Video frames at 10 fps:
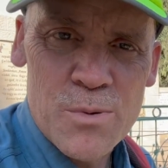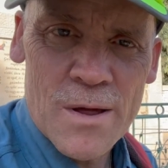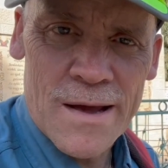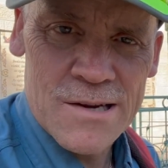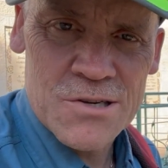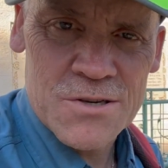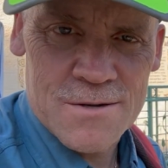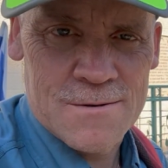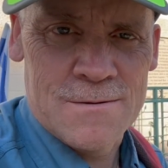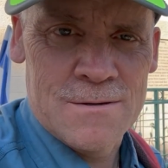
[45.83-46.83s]
place
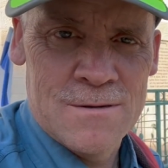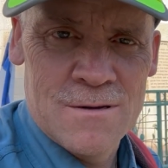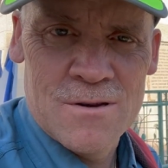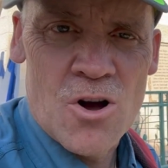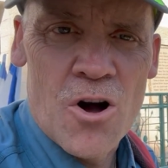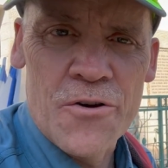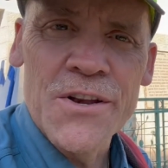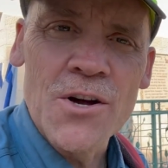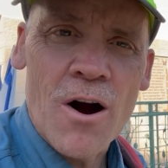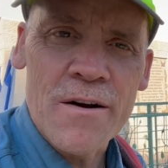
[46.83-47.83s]
called
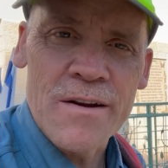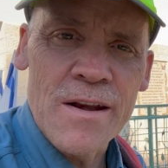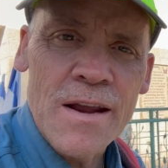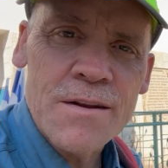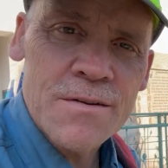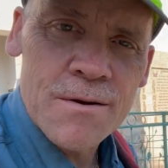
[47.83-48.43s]
Yardenit.